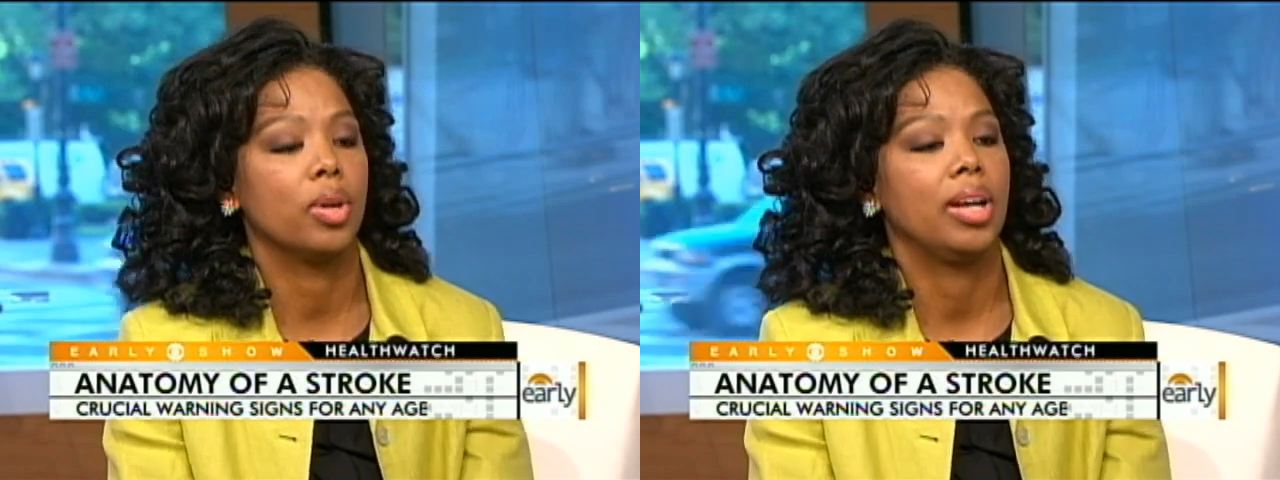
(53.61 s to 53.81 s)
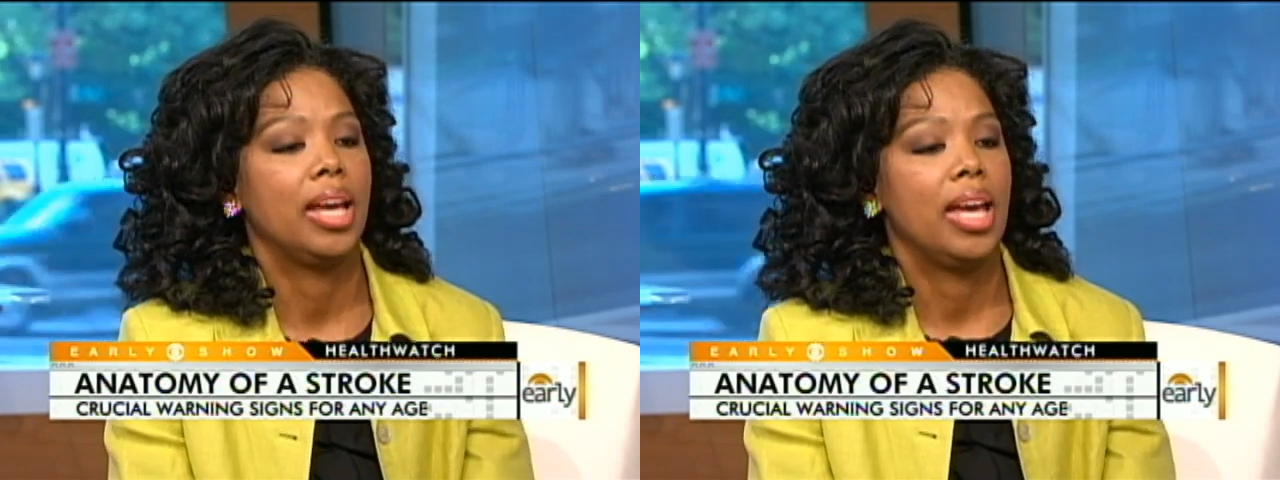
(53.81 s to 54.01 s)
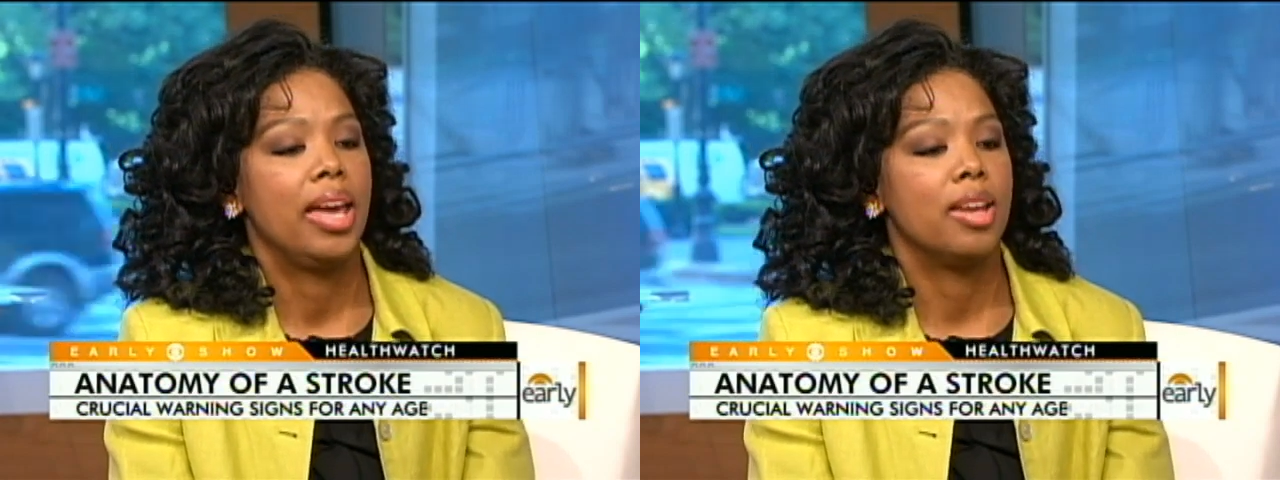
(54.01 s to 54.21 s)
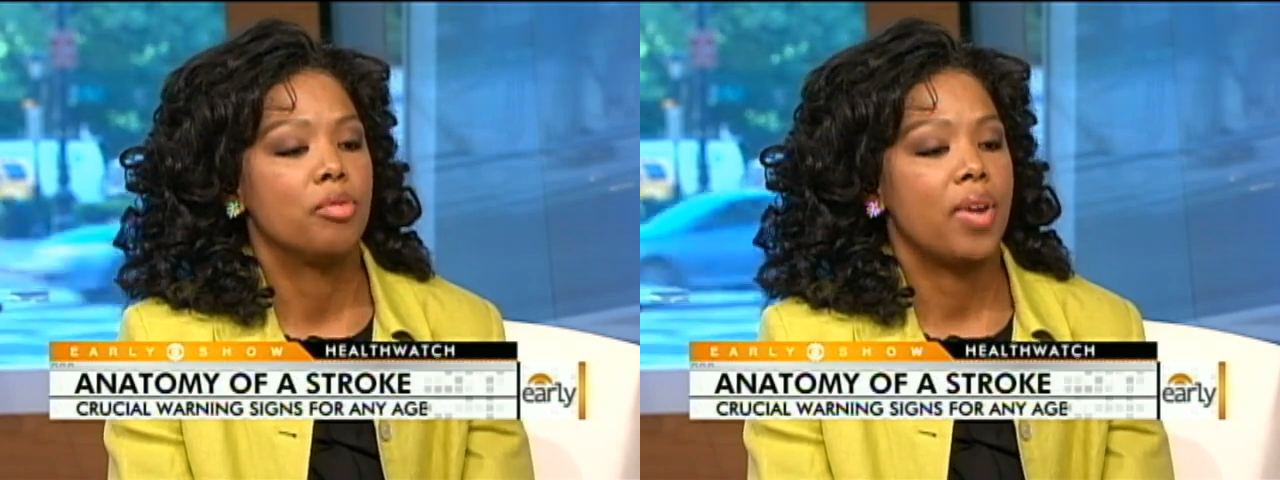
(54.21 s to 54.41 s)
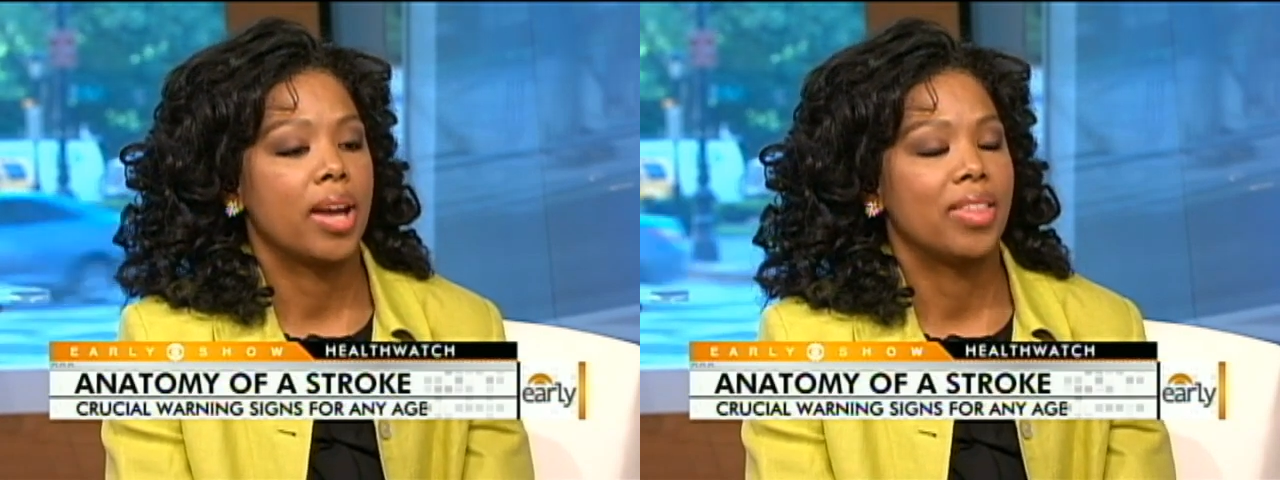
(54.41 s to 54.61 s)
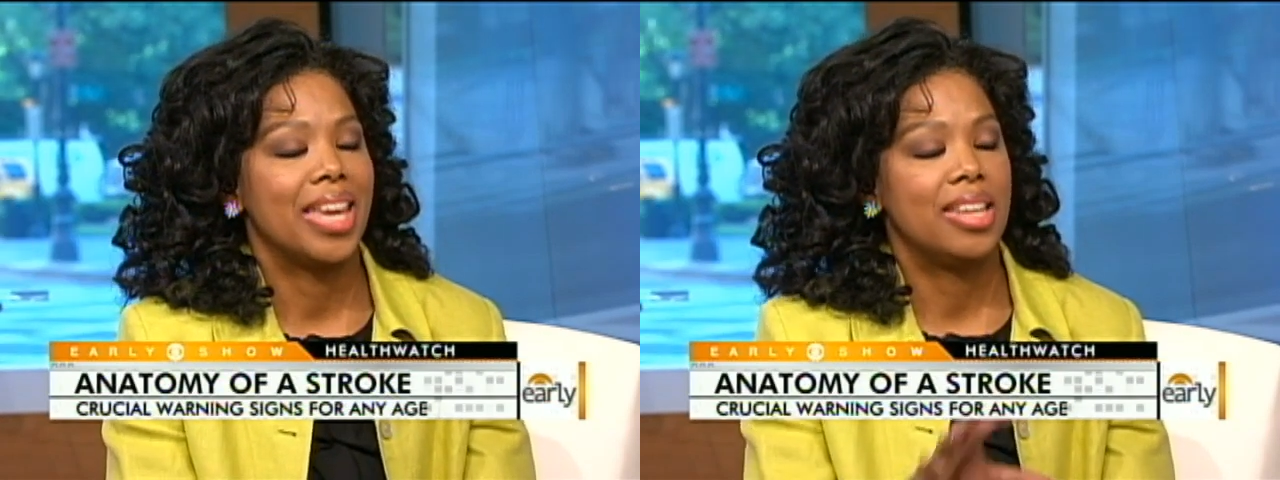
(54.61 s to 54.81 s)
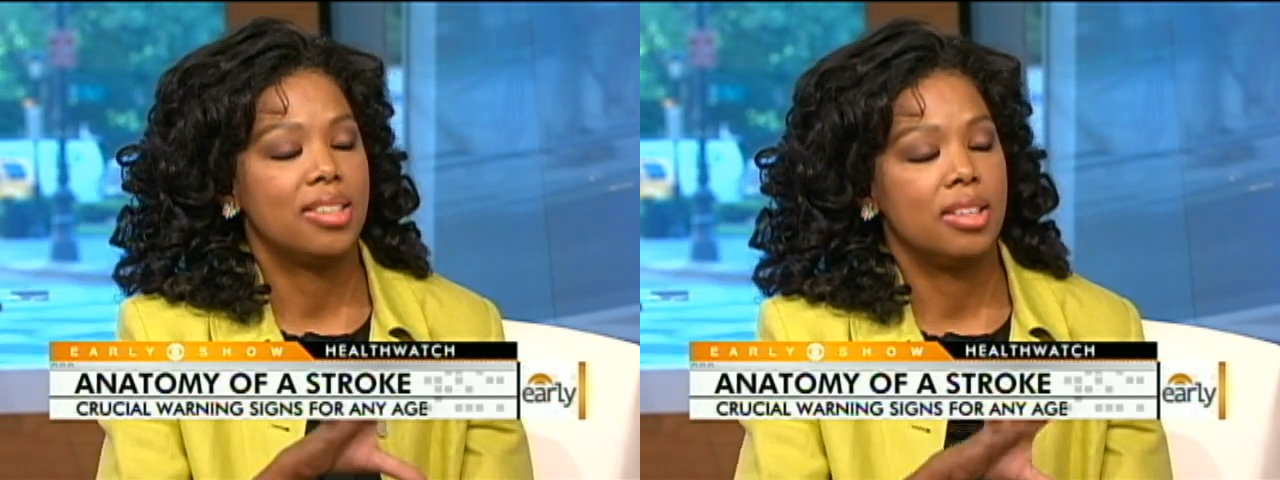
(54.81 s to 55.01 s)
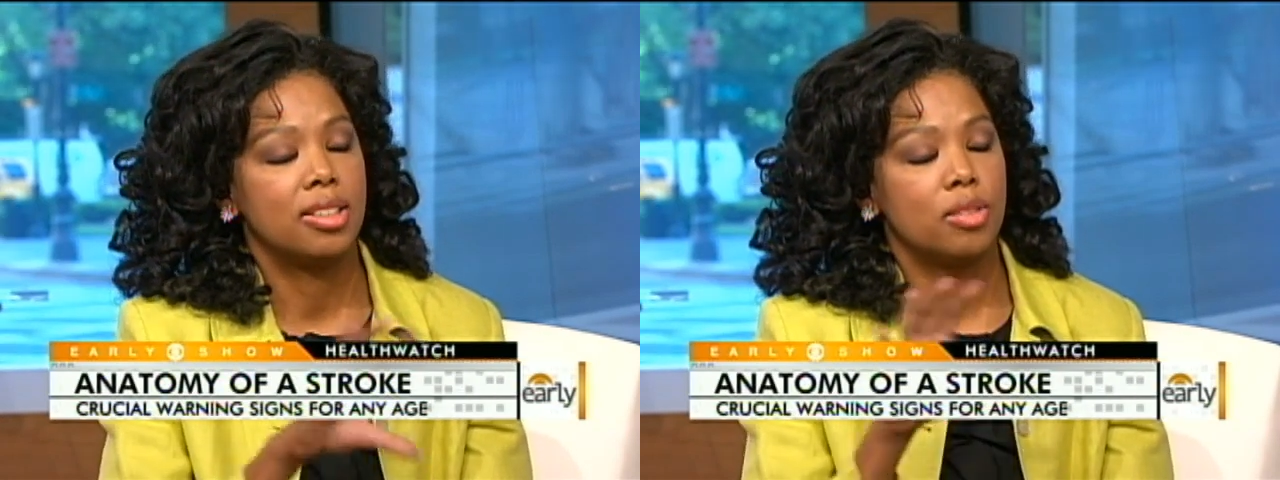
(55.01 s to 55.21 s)
Mm -hmm. In fact, the
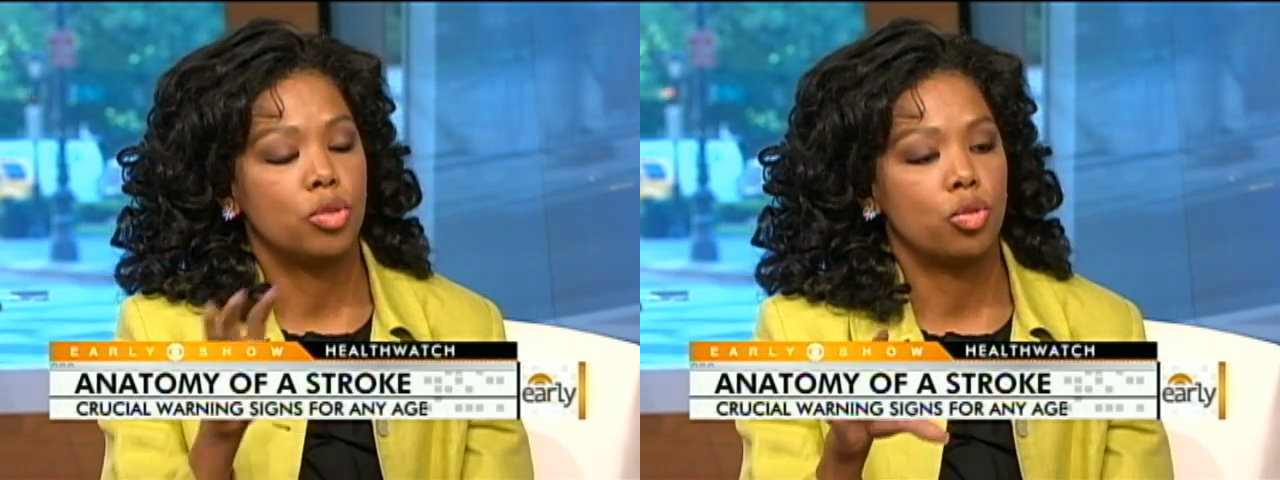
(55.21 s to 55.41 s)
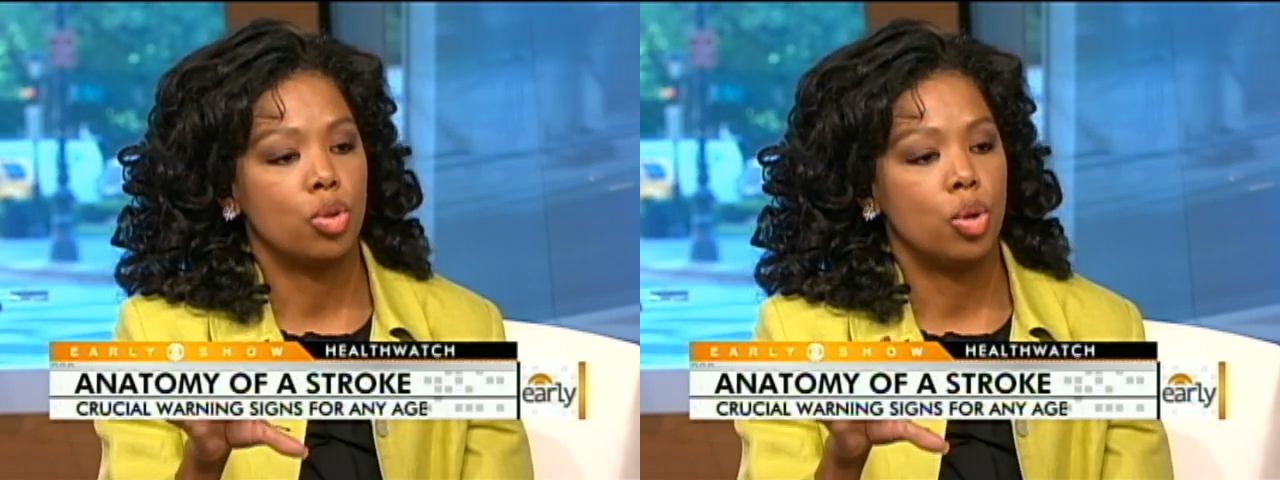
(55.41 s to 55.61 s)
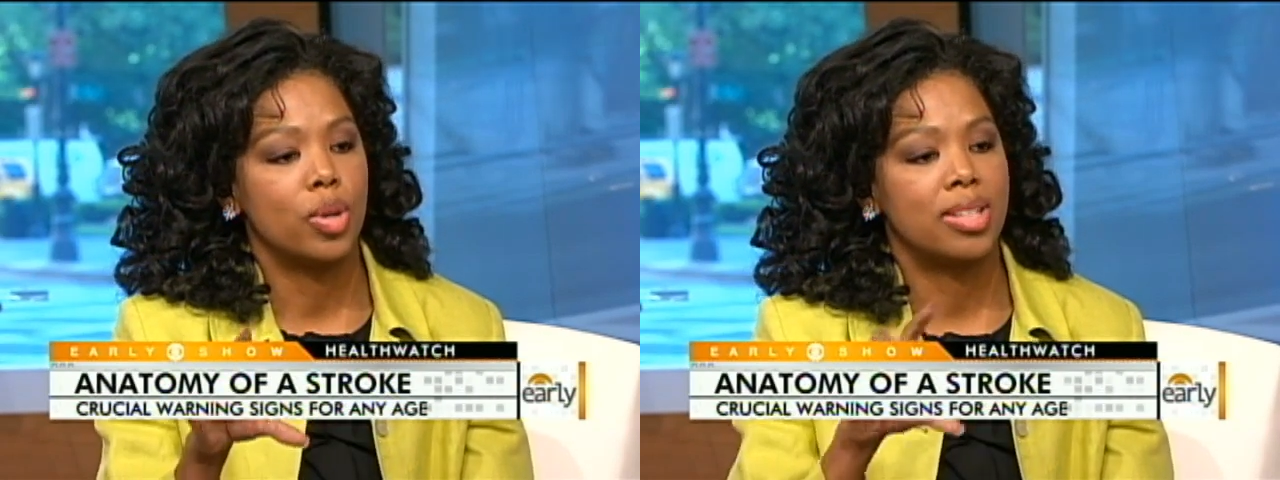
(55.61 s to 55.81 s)
incidence of stroke